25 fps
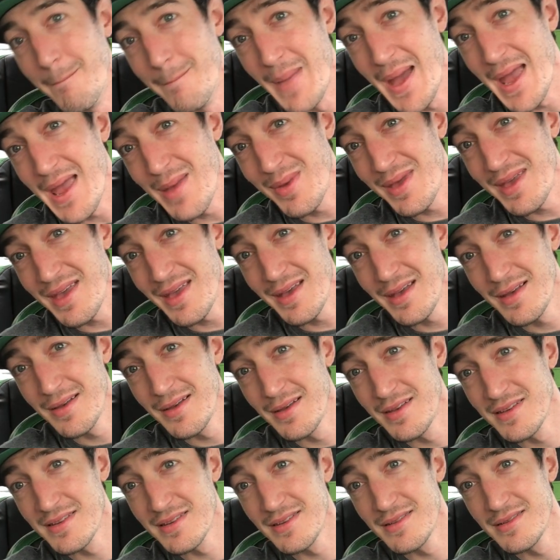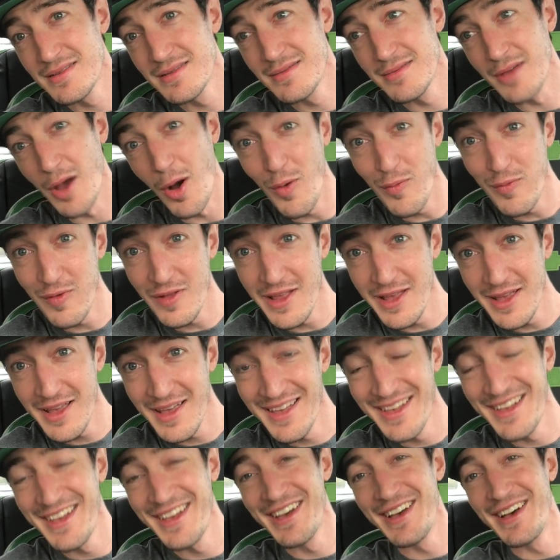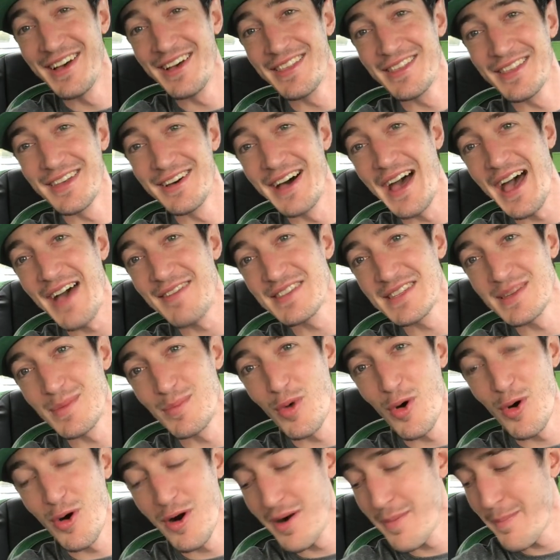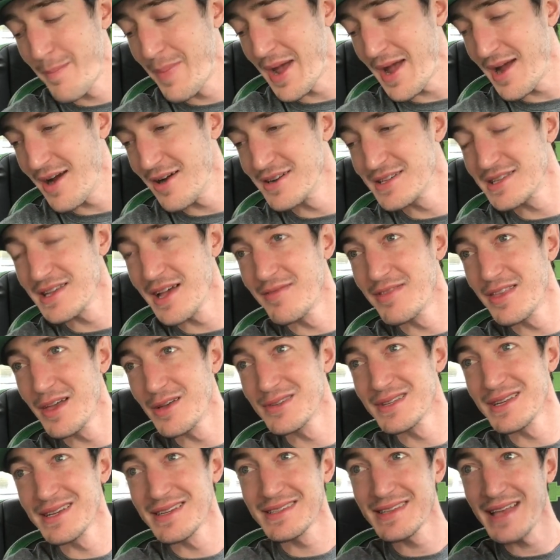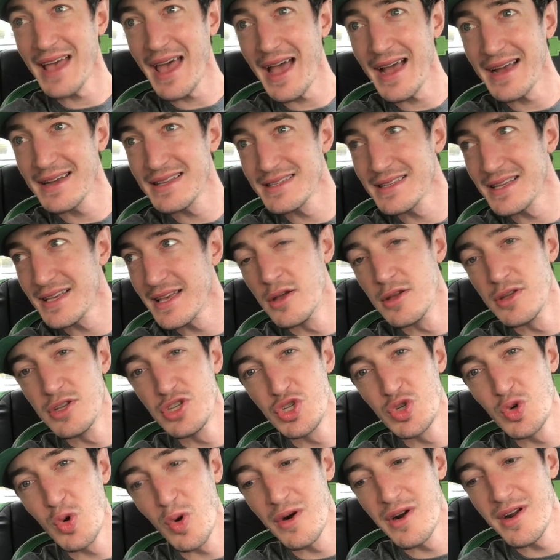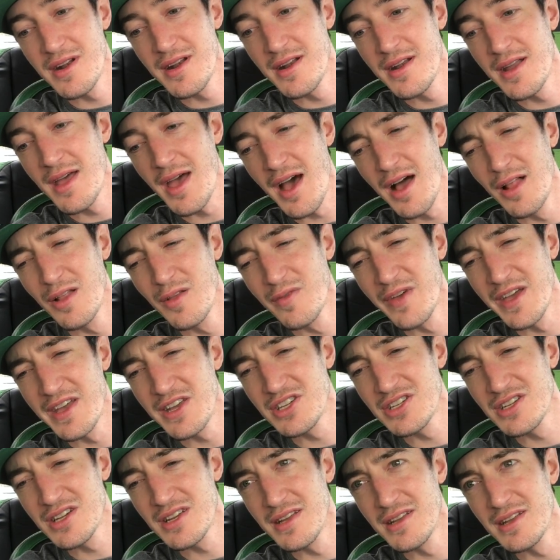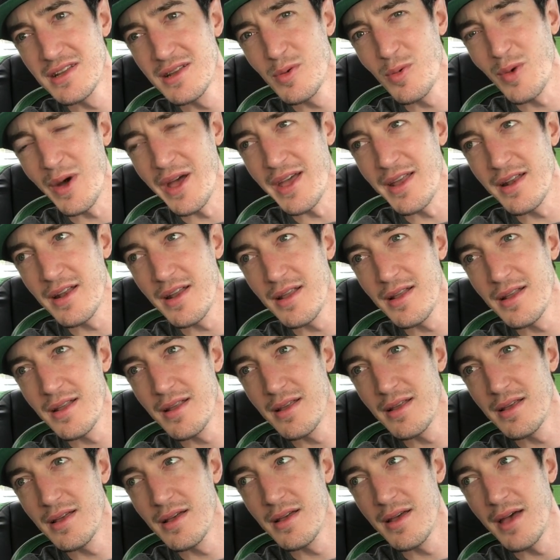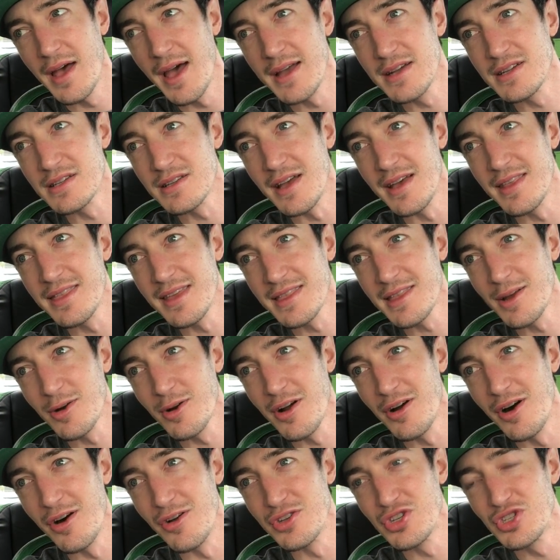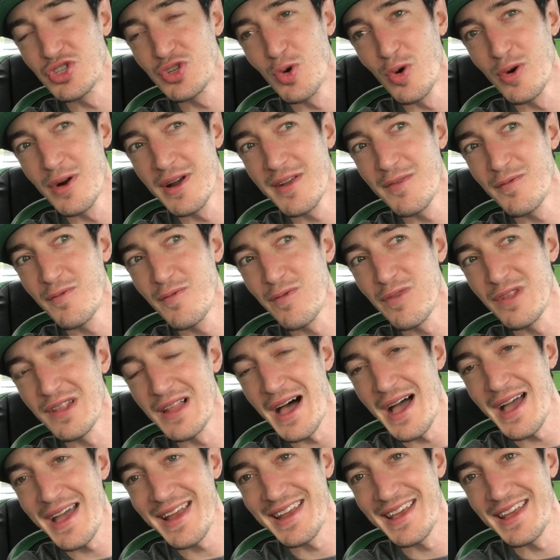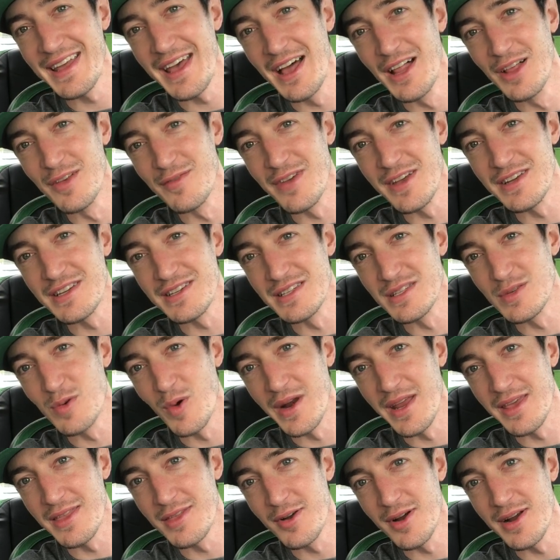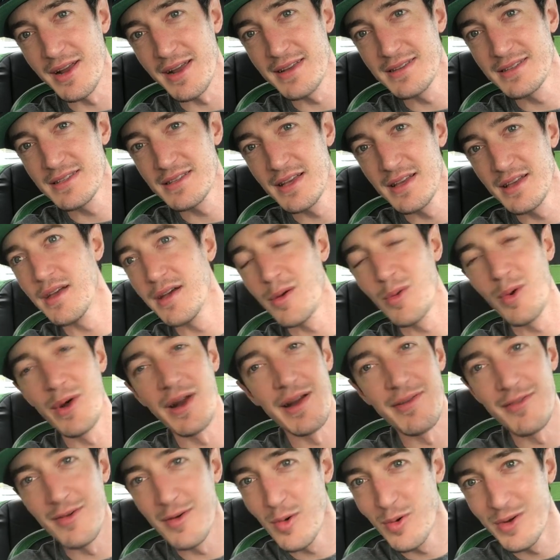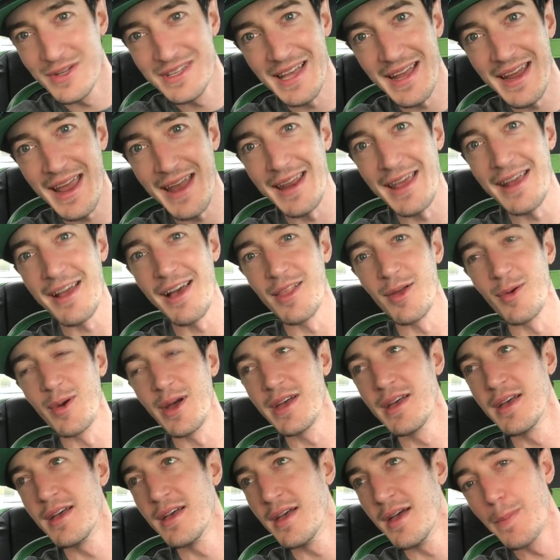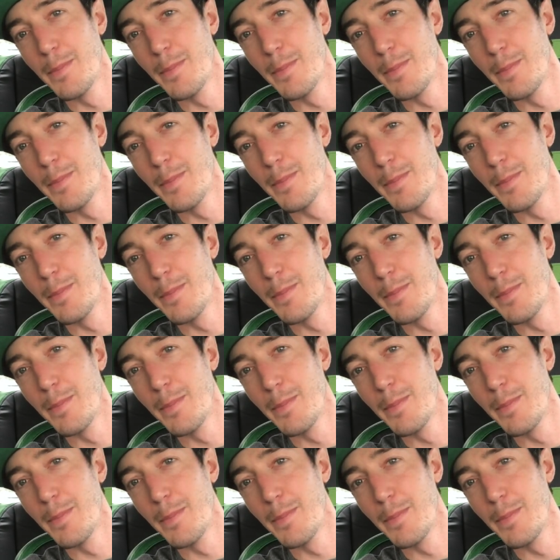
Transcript: Maybe, hopefully, they'll have some more pairs of those exact Jordan elevation, wait, actually I think they were called Jordan Flyknit elevation 23s. Whatever, we'll take any colorway.